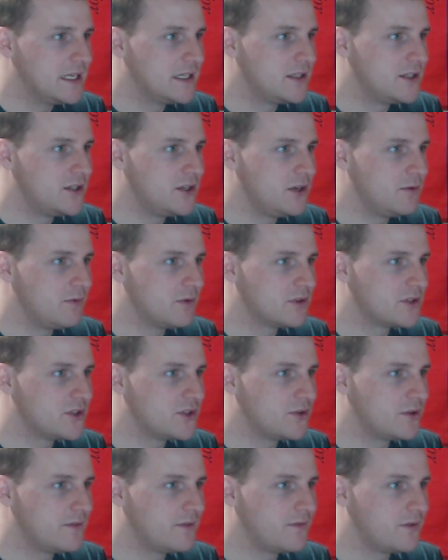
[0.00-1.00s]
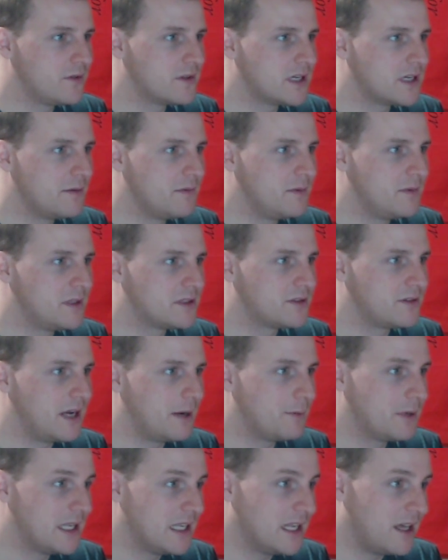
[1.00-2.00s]
Do you want to join full-time in the military? I
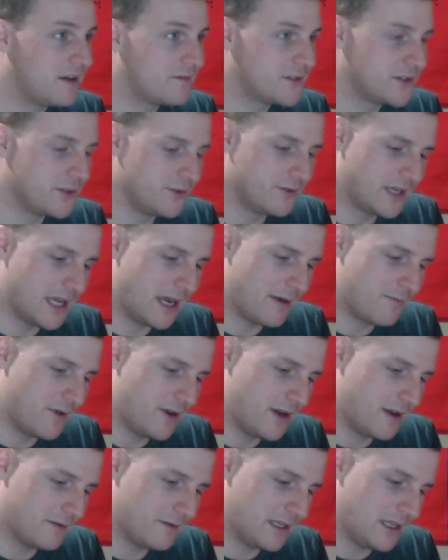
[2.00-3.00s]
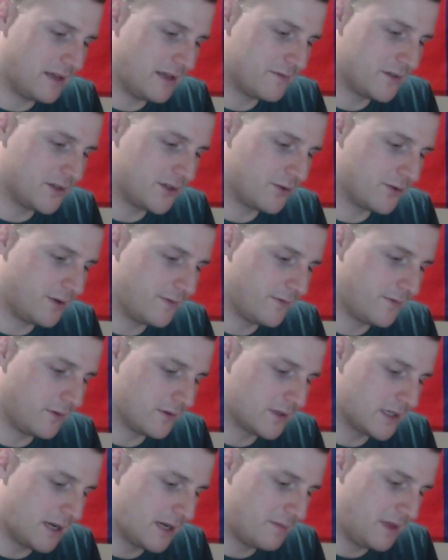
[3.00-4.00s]
would love to, Cameron. I'd love to join
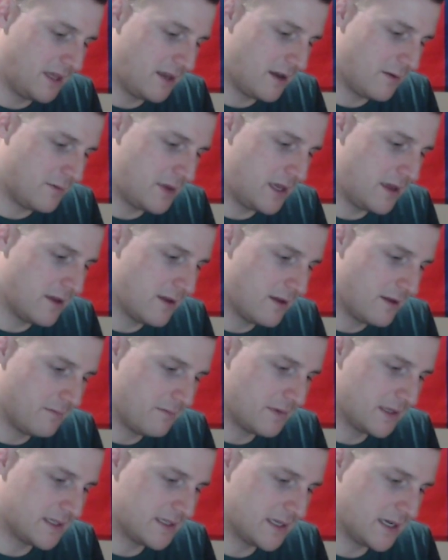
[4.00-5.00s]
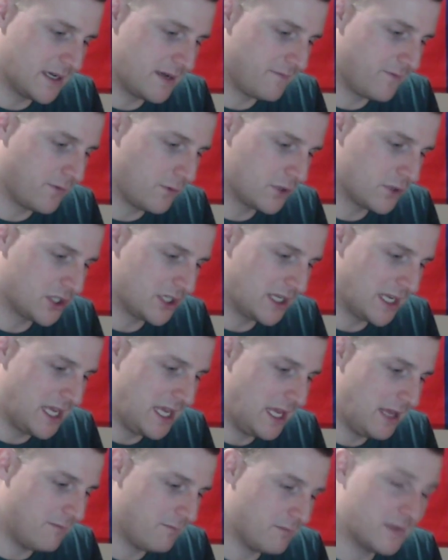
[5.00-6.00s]
full-time in the army. But
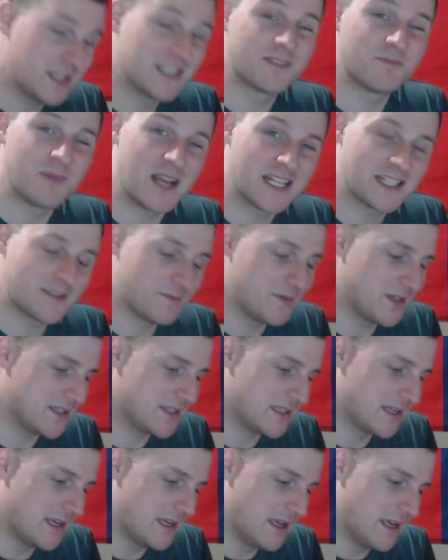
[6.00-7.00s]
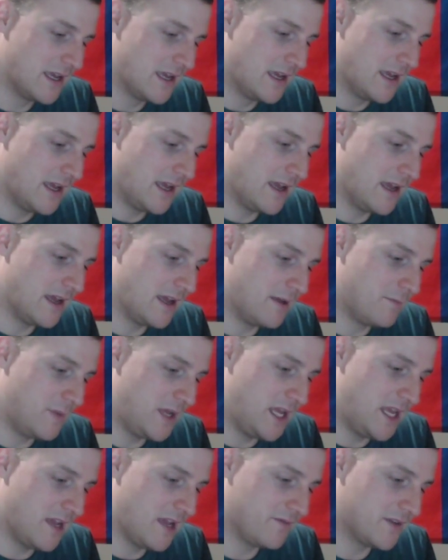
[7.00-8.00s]
unfortunately, Mrs. Matsimus and
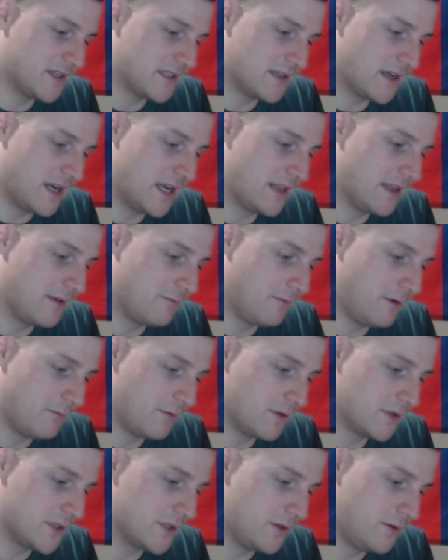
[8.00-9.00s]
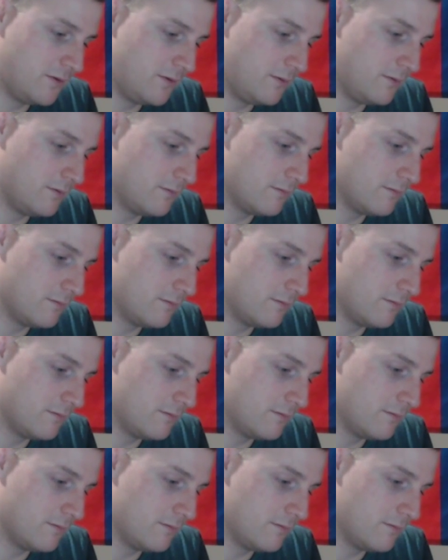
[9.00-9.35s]
me have decided that we want to